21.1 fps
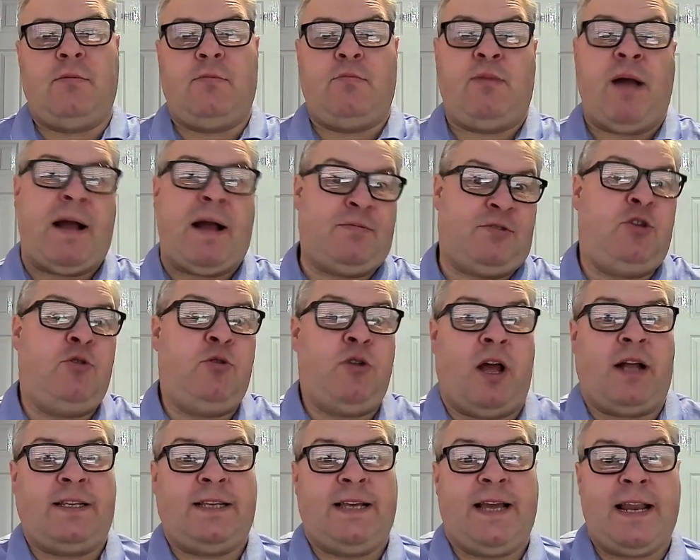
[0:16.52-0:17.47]
Perhaps you
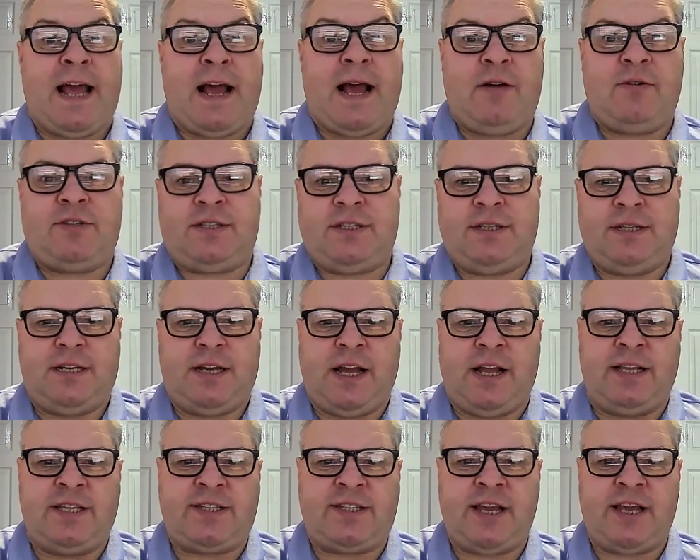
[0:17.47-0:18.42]
like to get out
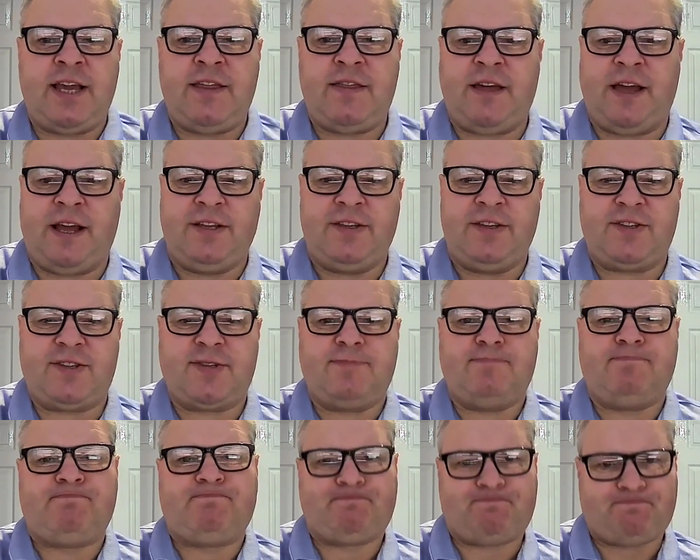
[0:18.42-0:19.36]
and see things,
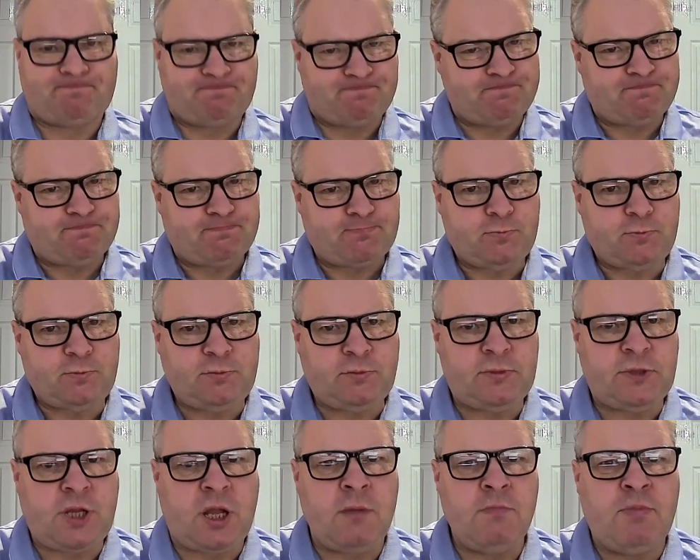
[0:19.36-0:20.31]

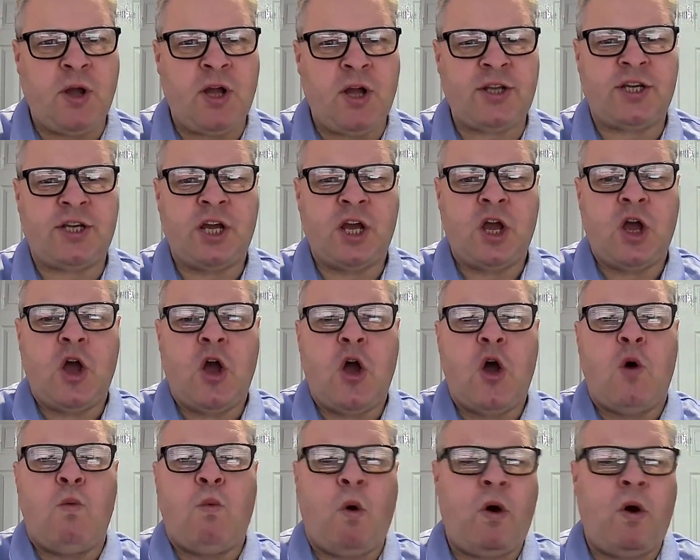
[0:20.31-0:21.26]
but
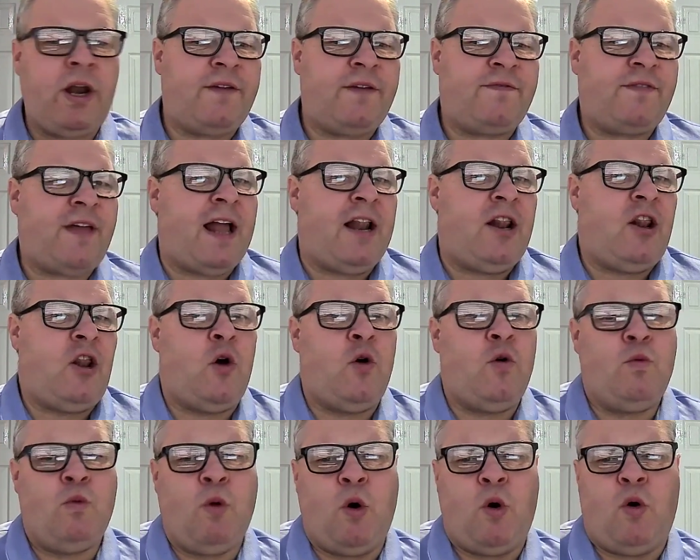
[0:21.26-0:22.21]
what if that
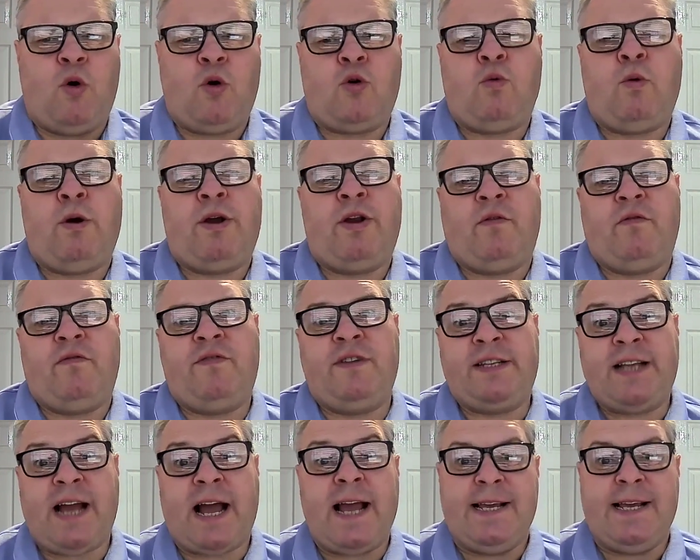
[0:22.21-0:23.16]
long walk went on for
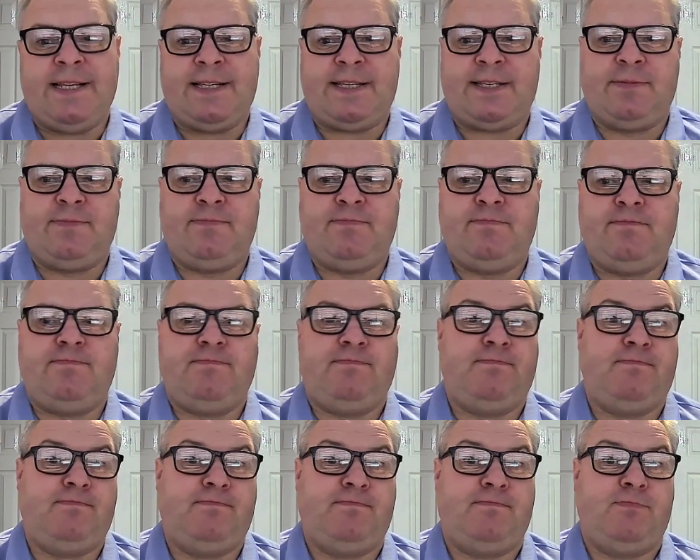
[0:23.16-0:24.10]
days,
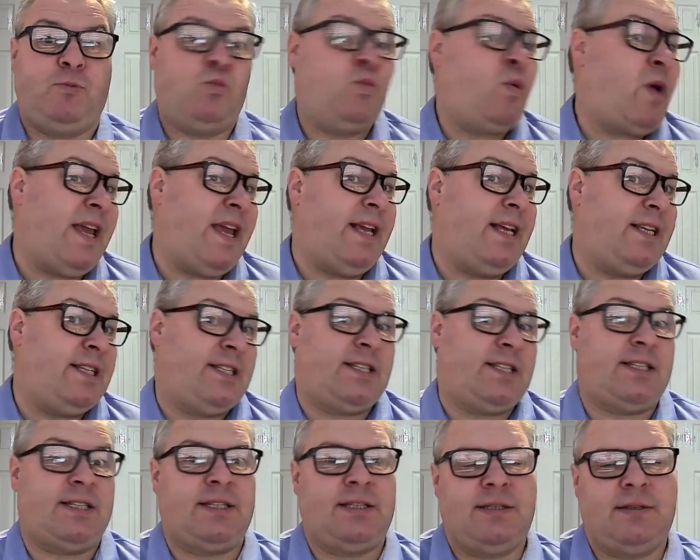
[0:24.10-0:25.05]

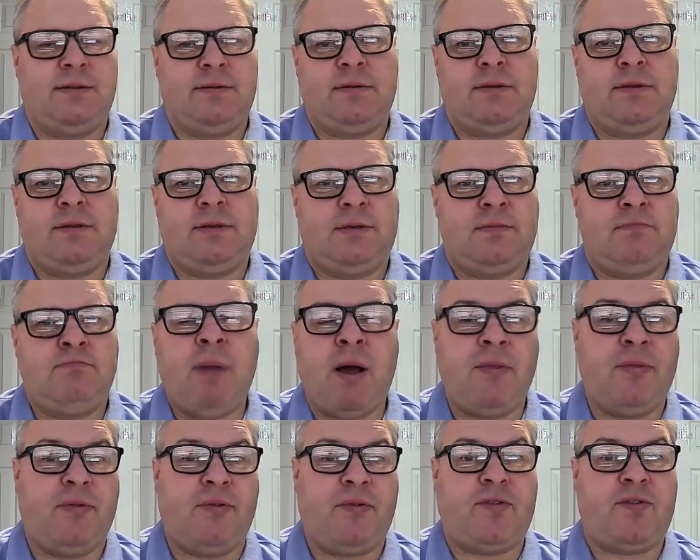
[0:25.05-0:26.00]
weeks,
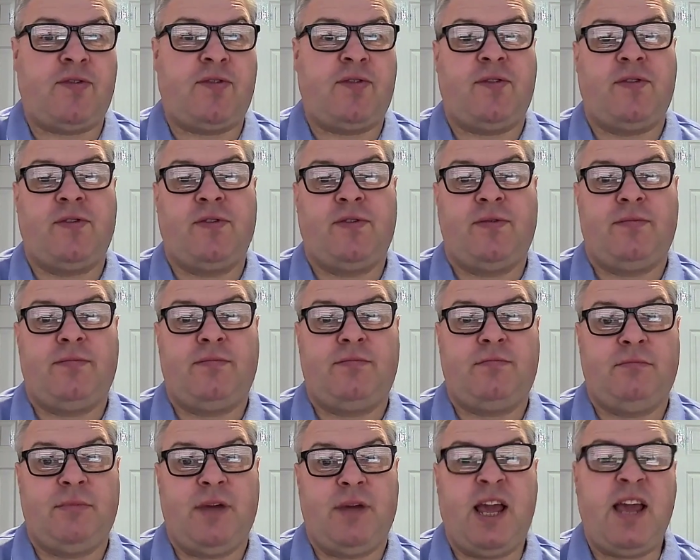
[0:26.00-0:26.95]
months,
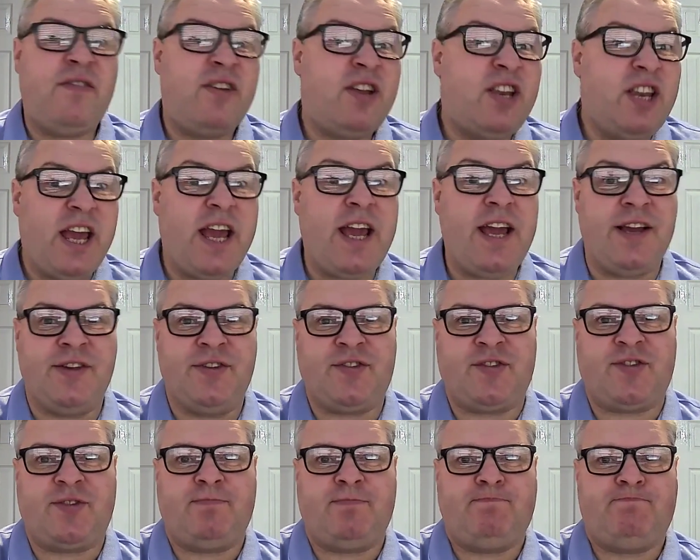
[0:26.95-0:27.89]
even
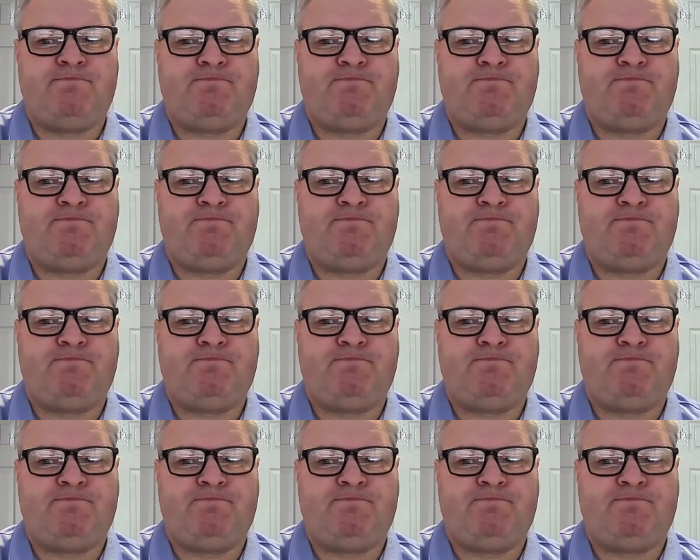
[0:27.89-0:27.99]
years?